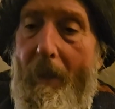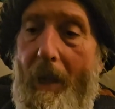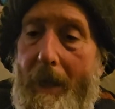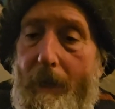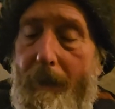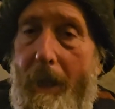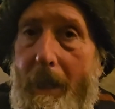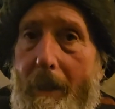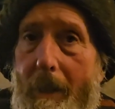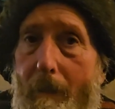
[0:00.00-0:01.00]
I
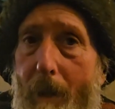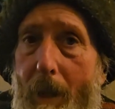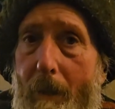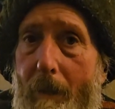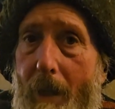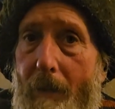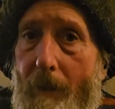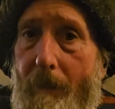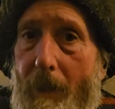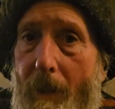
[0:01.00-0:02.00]
created in Monterey
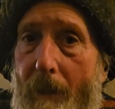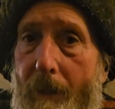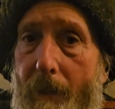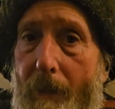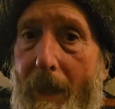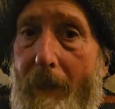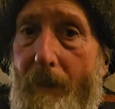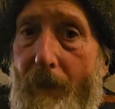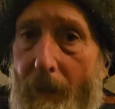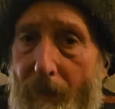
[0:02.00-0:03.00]
something called the Great
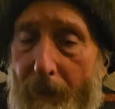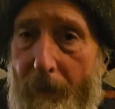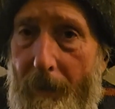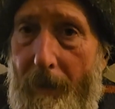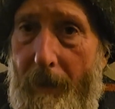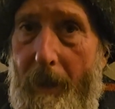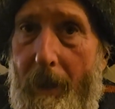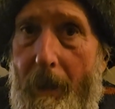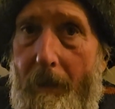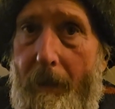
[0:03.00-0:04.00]
Z Circle.
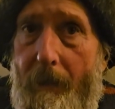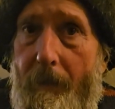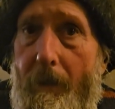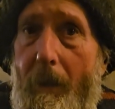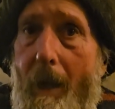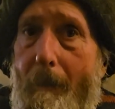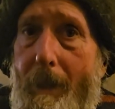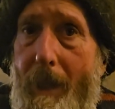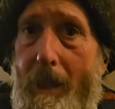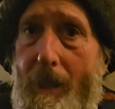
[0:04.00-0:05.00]
This is a
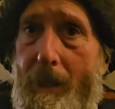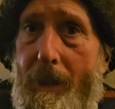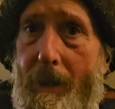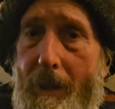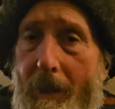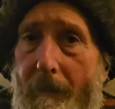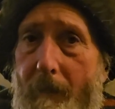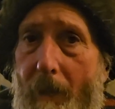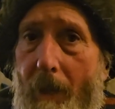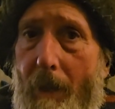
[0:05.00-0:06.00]
combination
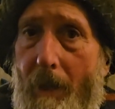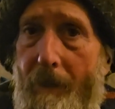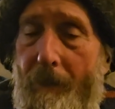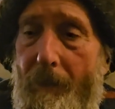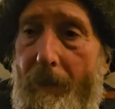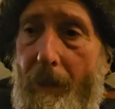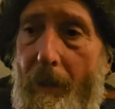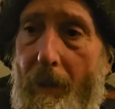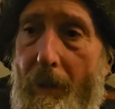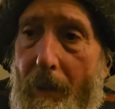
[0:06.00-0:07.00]
of
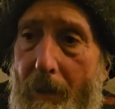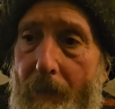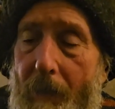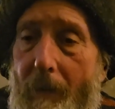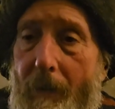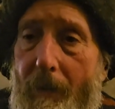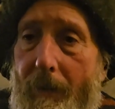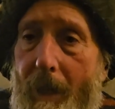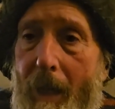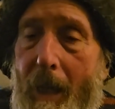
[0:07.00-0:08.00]
6
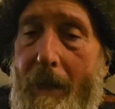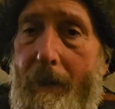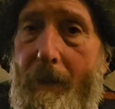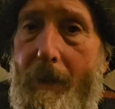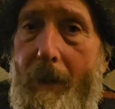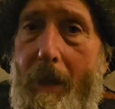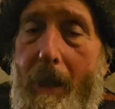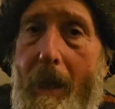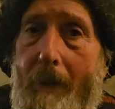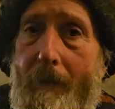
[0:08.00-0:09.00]
to 8
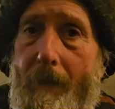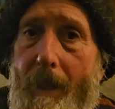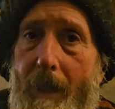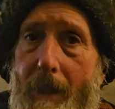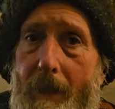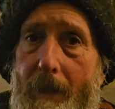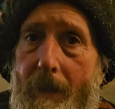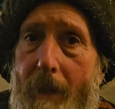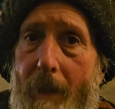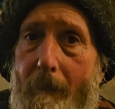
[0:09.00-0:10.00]
constellations
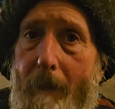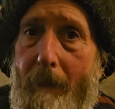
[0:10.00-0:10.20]
that come up